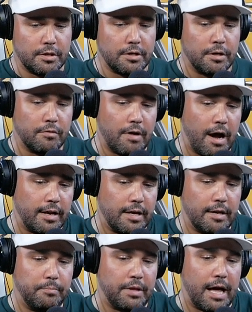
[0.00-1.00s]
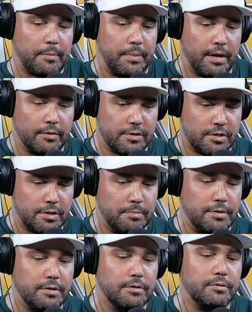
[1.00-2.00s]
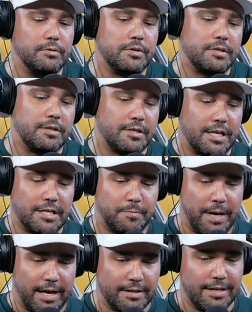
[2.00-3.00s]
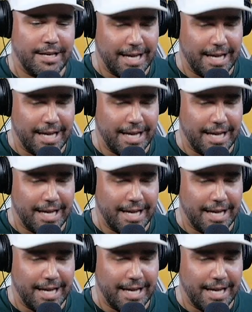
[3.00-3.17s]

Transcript: Karate black belt subdues suspect.